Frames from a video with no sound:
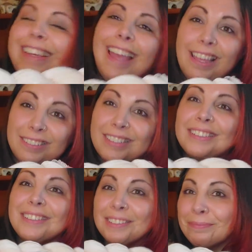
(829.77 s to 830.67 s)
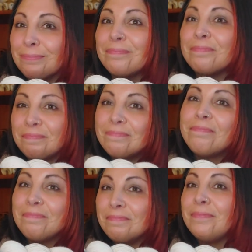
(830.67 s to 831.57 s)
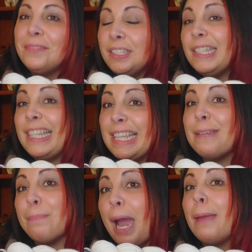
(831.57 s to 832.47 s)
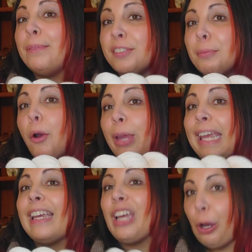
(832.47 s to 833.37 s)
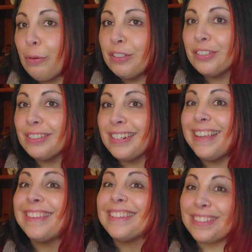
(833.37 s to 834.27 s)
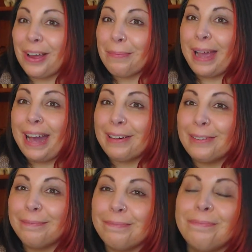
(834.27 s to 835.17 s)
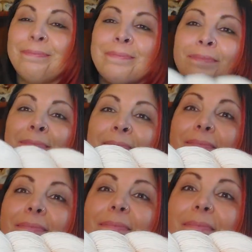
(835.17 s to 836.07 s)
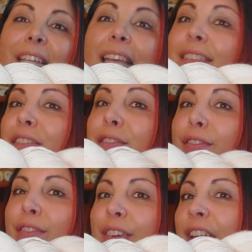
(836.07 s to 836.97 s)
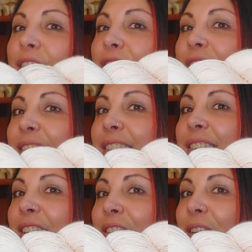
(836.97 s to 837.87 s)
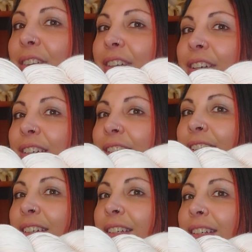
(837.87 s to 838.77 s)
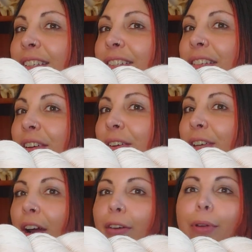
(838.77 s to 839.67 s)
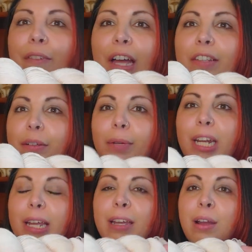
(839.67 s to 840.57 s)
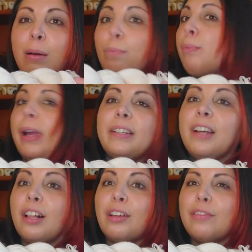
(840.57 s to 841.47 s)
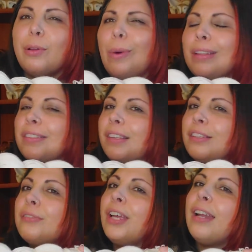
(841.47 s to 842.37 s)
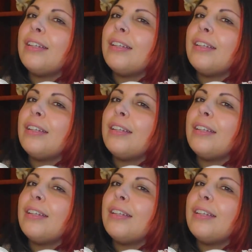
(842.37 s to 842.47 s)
hence the pipe smoking ghost in the sock pattern. It's a very subtle yarn. We've had so many bright, colorful ones, and this one kind